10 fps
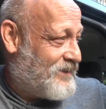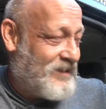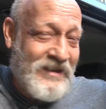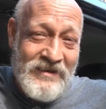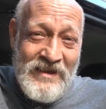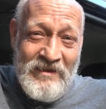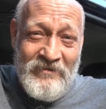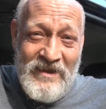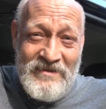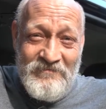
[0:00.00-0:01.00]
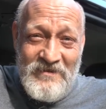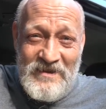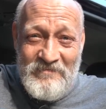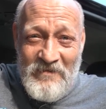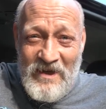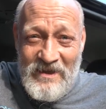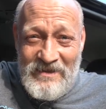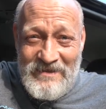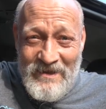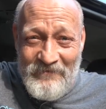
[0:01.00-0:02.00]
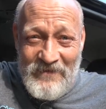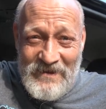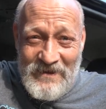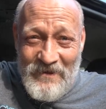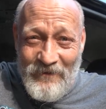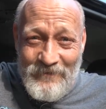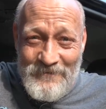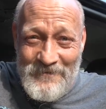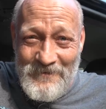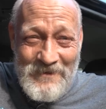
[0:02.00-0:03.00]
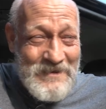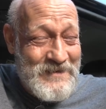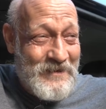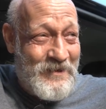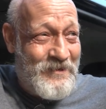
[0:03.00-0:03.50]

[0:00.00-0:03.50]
getting that race with his buddy he's got $50 on it so